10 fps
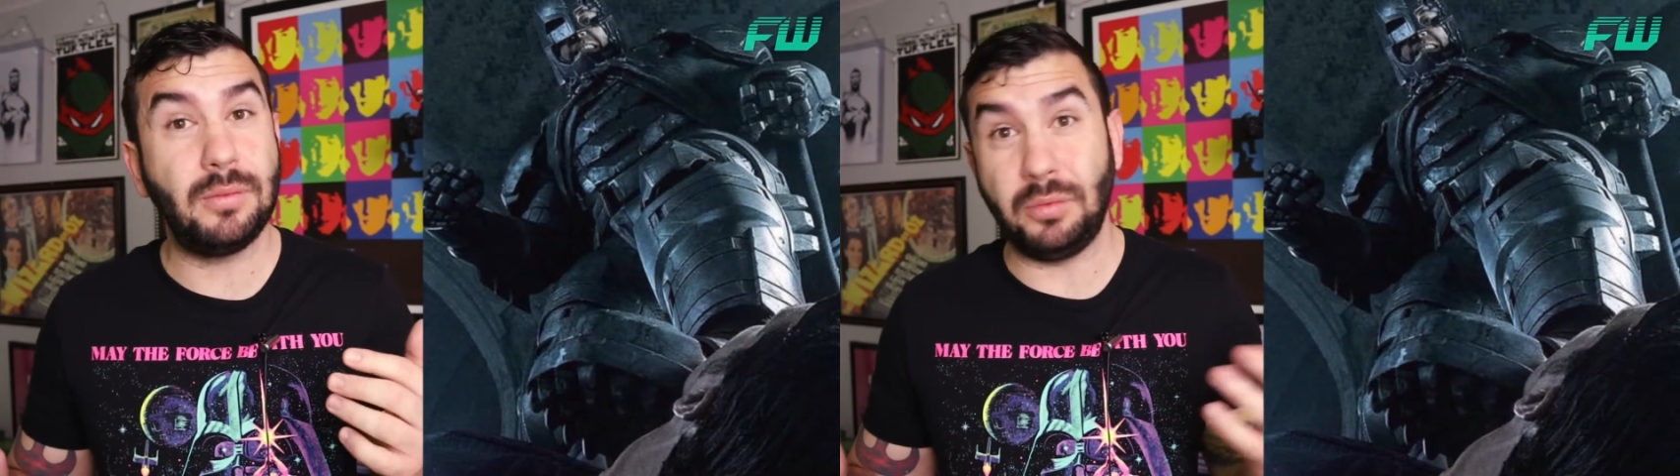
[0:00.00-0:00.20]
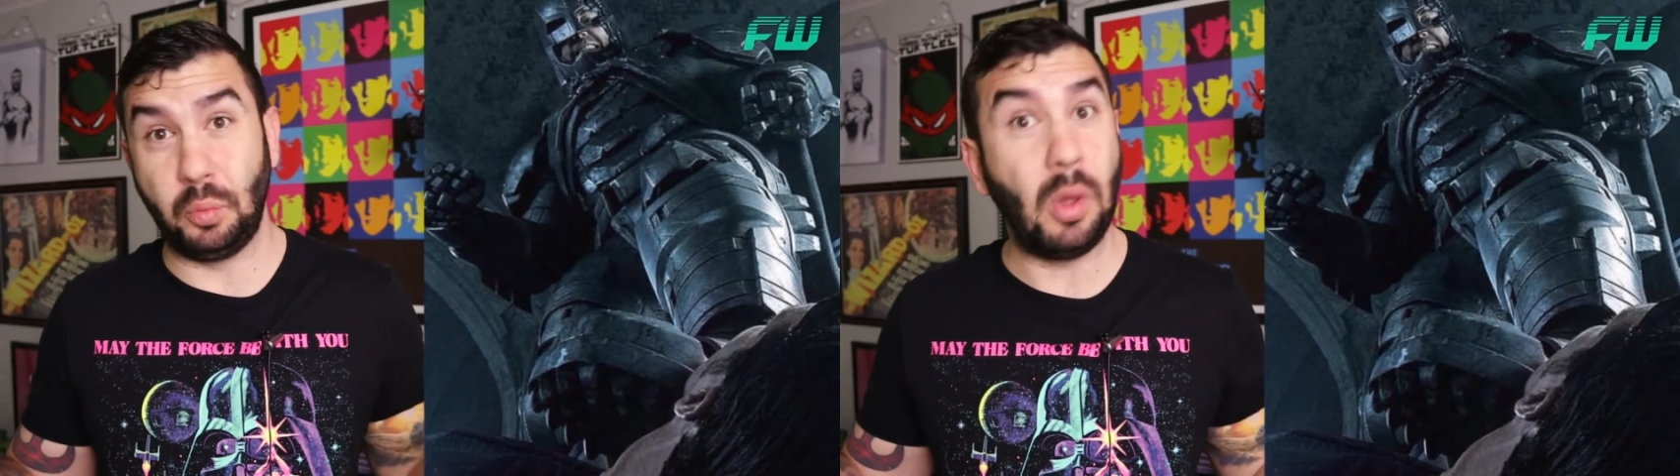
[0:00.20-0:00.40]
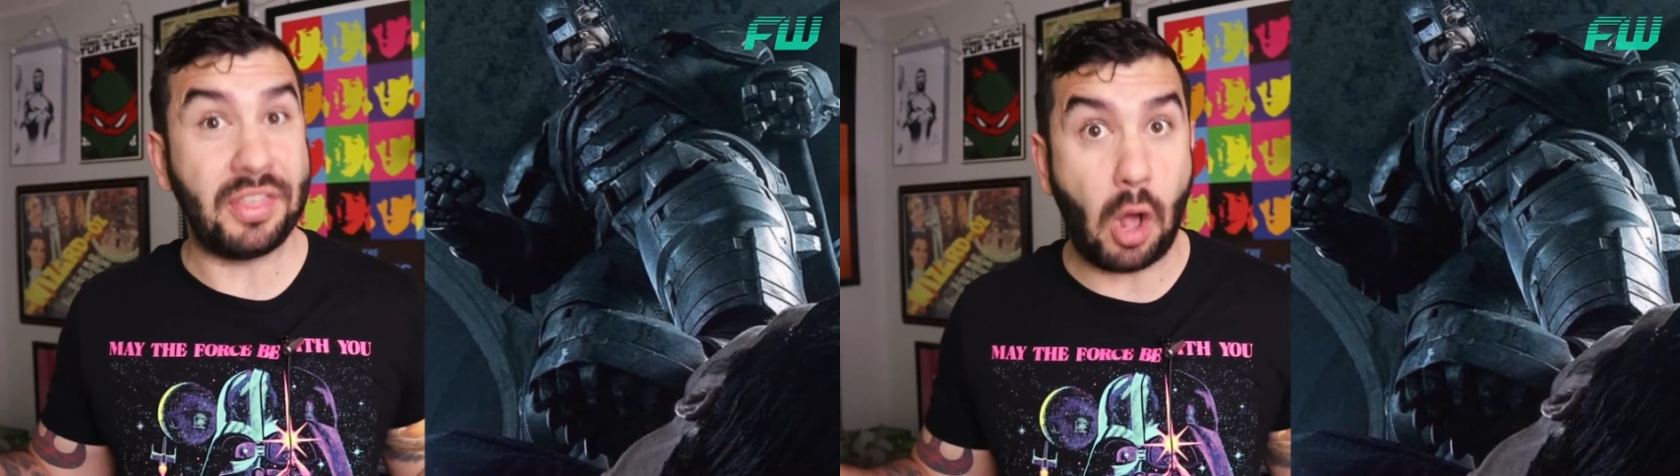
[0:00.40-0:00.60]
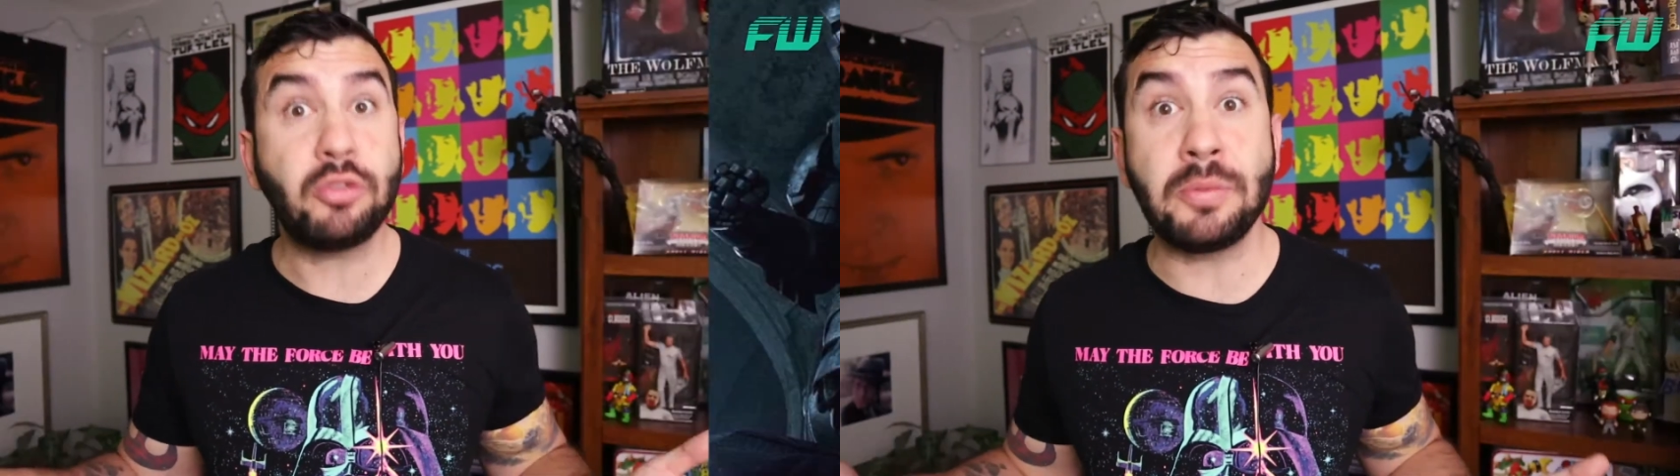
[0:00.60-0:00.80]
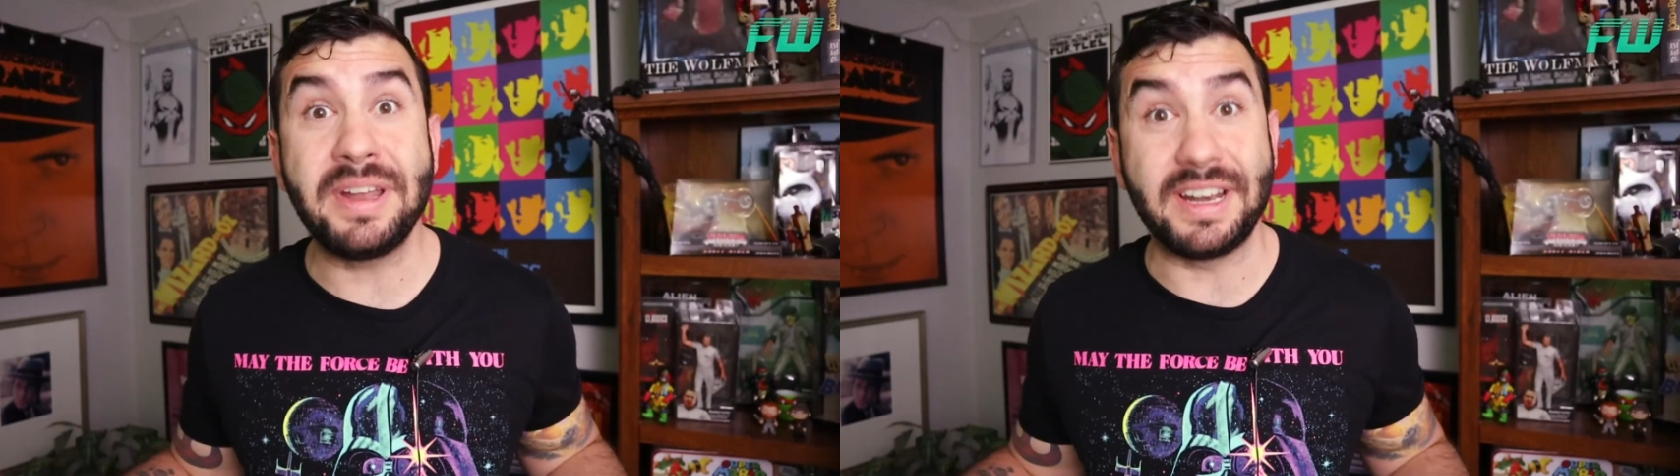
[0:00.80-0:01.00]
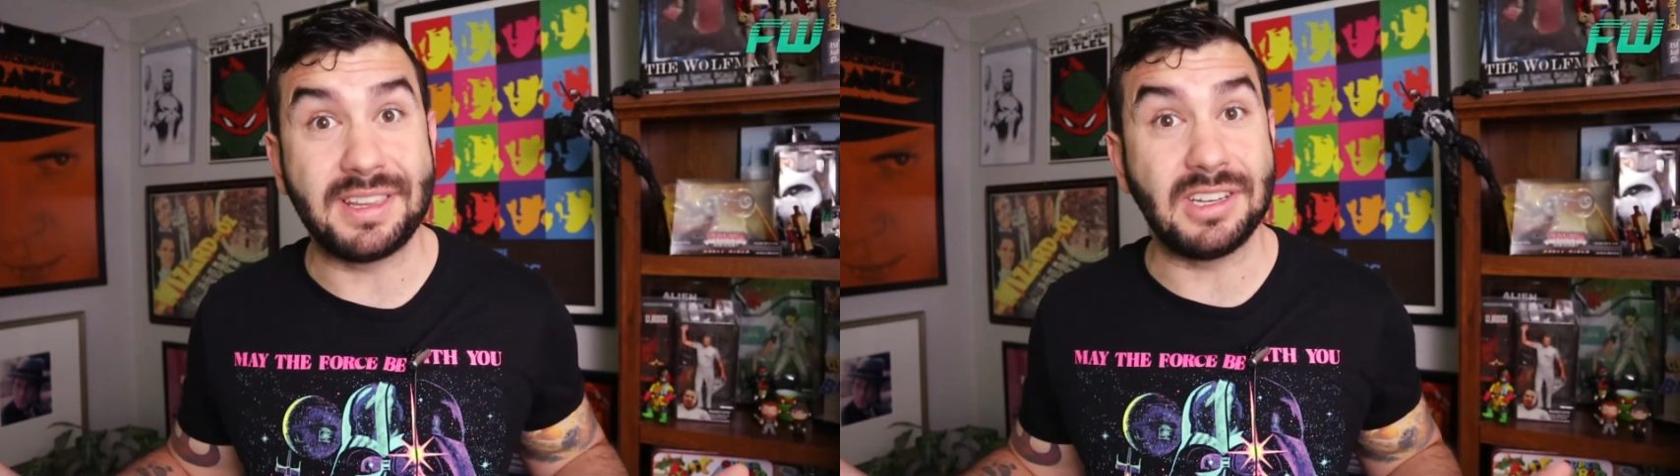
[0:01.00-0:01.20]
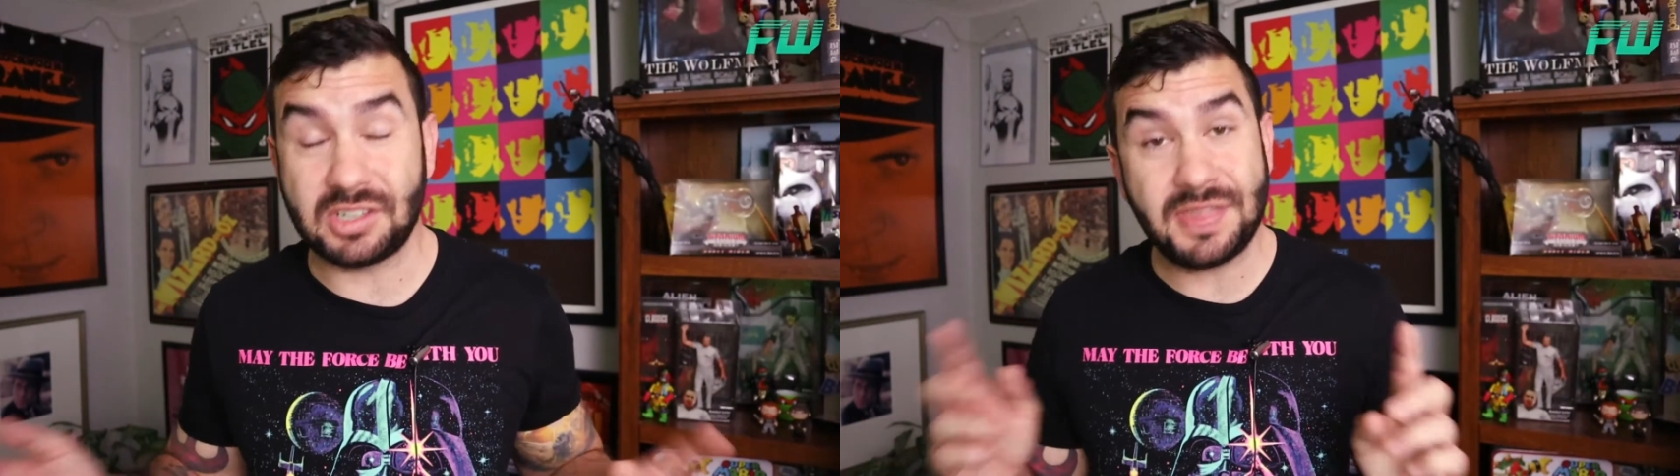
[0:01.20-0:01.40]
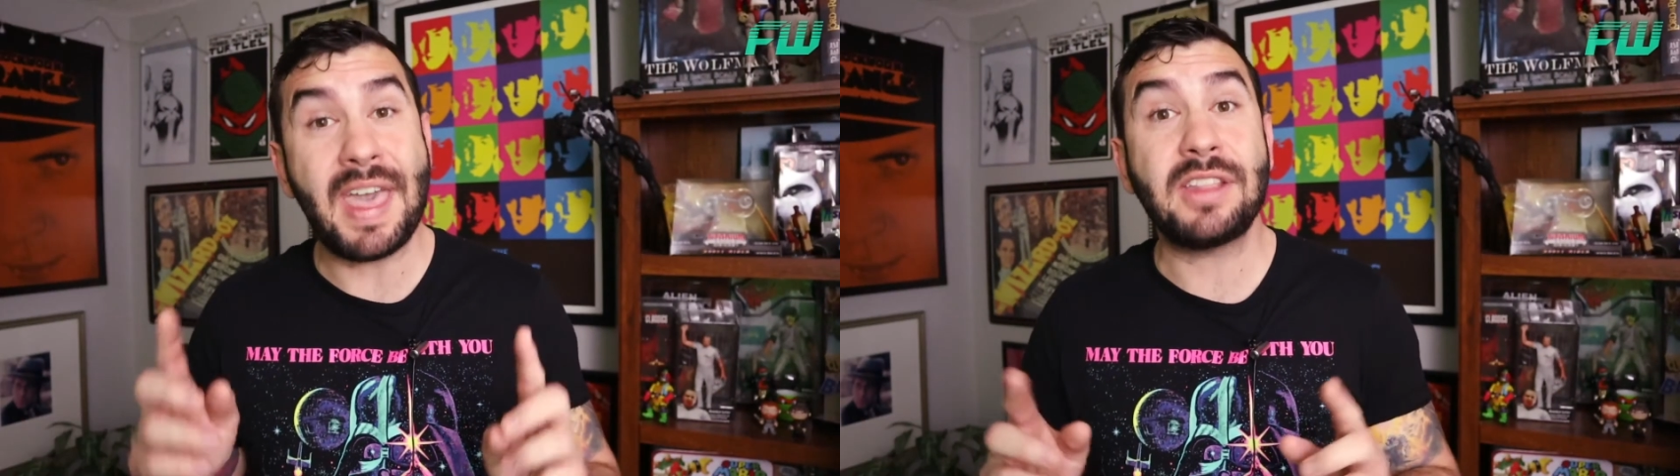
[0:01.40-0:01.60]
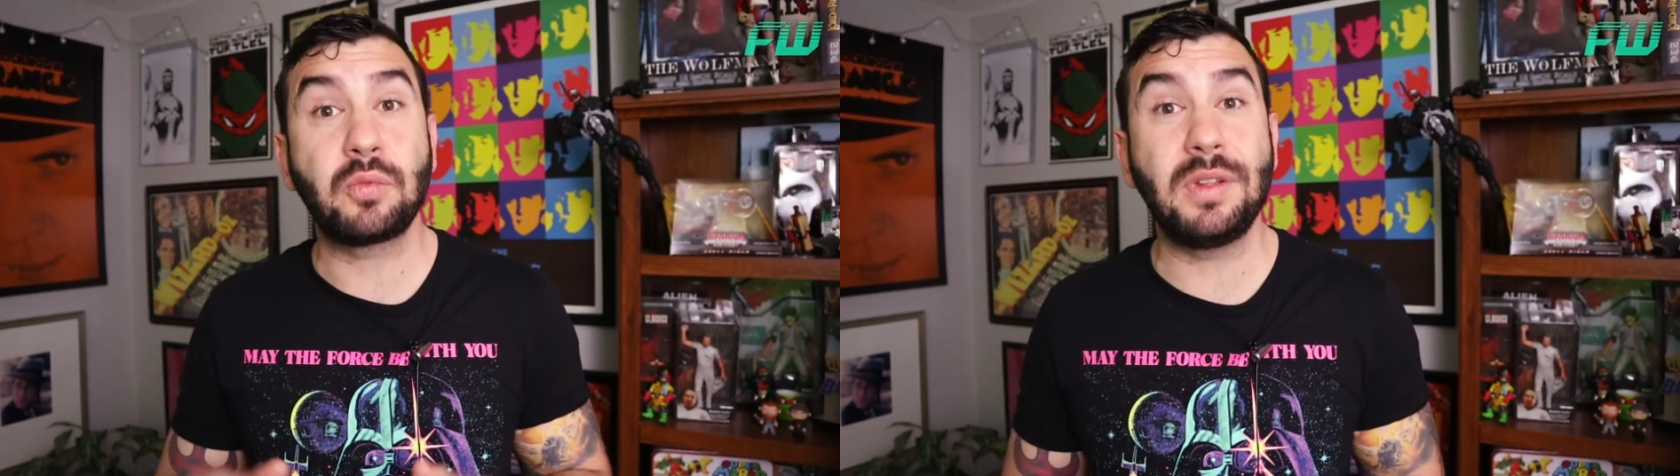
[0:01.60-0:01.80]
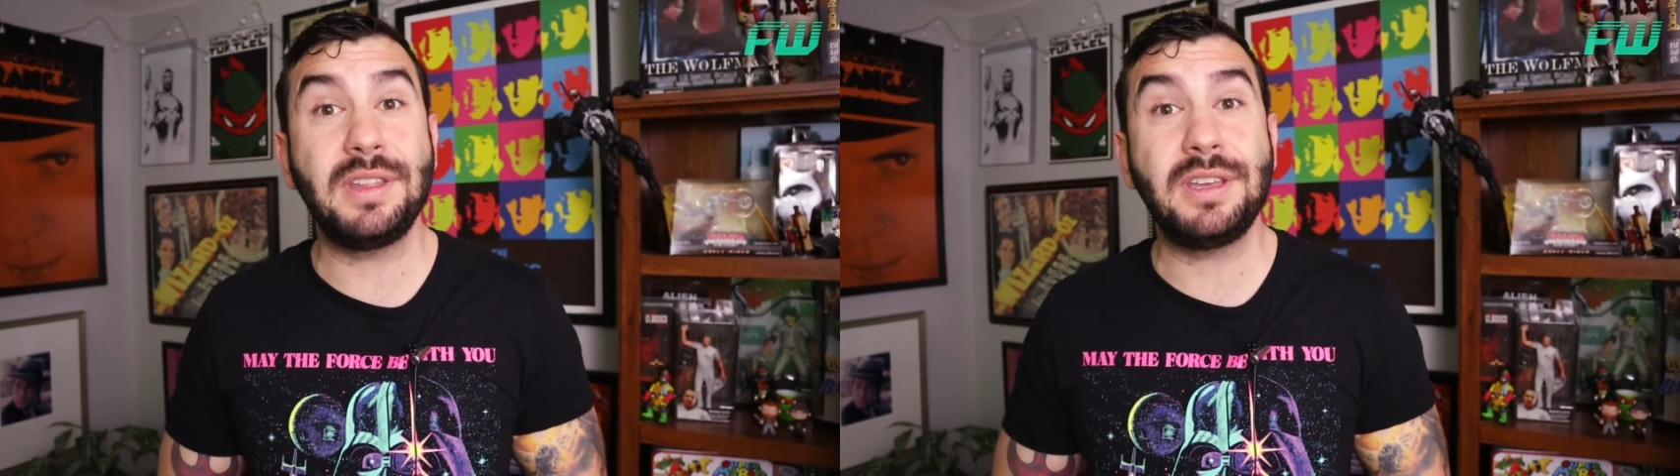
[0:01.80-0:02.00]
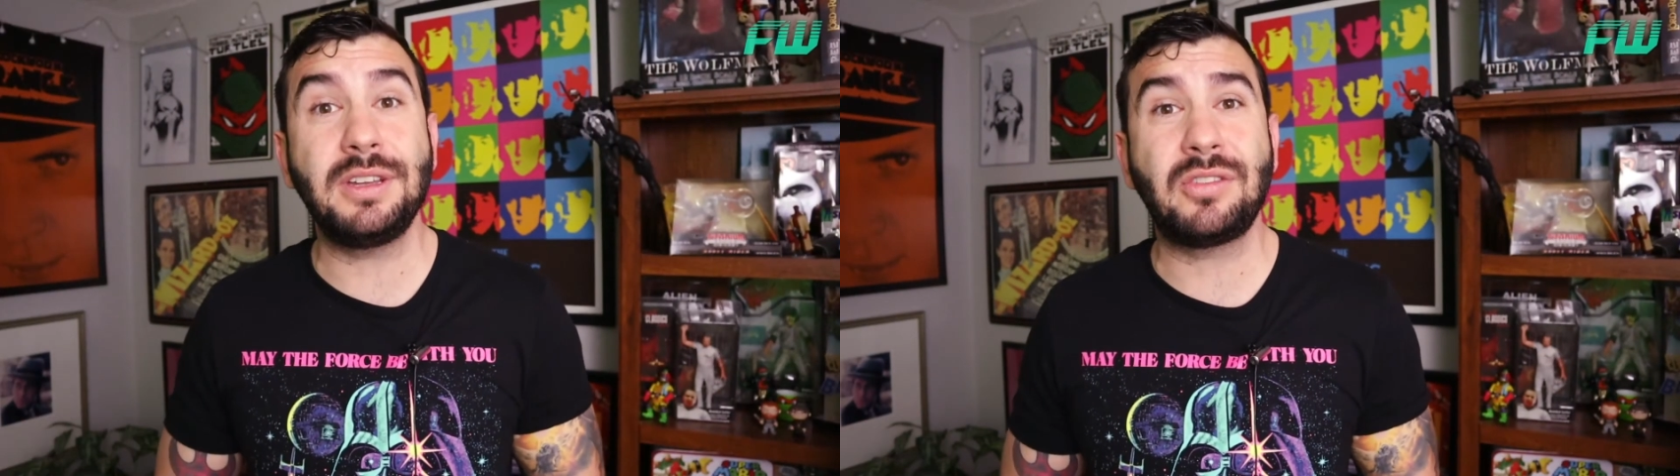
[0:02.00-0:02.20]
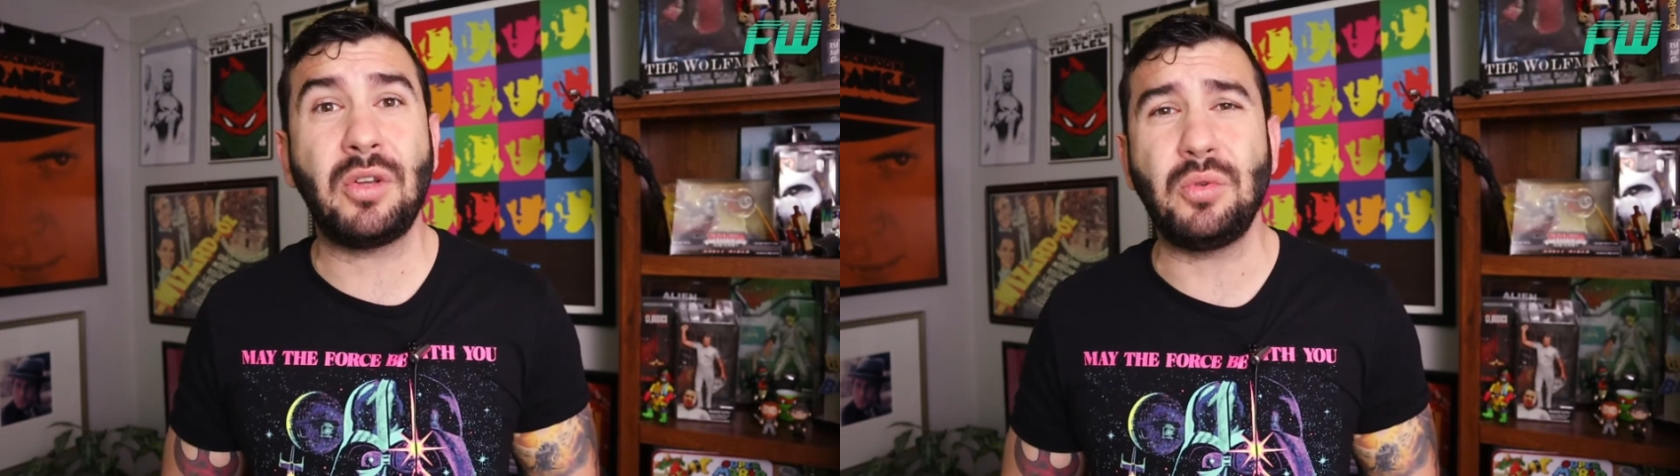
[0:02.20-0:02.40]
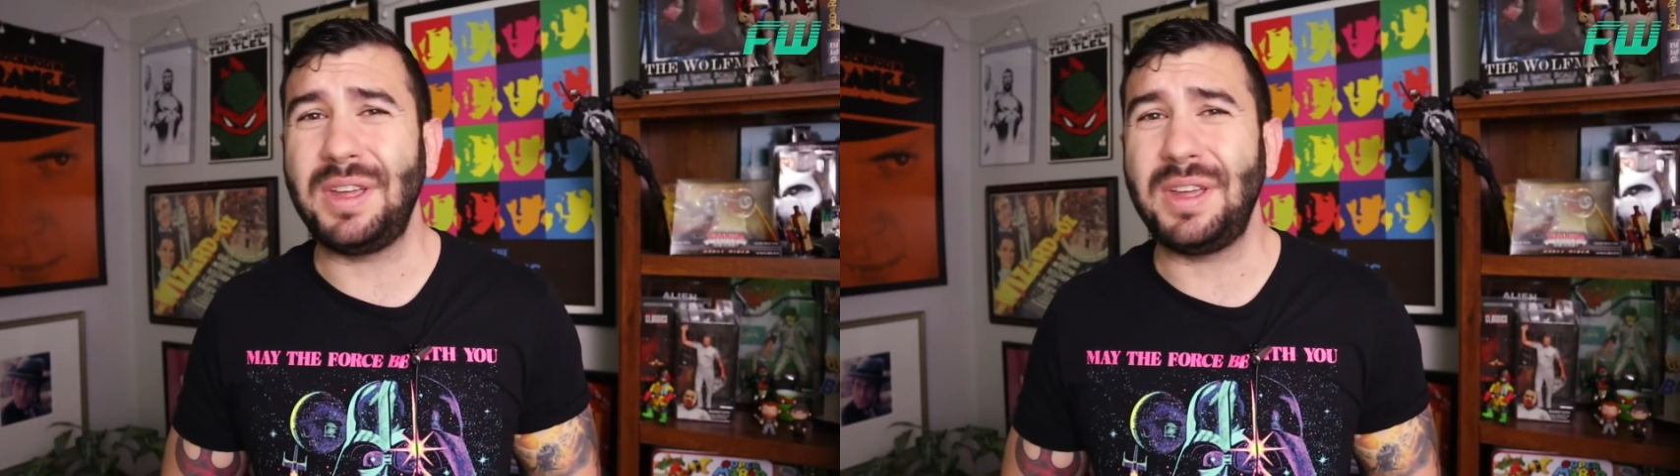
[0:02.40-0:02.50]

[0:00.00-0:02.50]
well, the Ultimate Edition, that's really good too.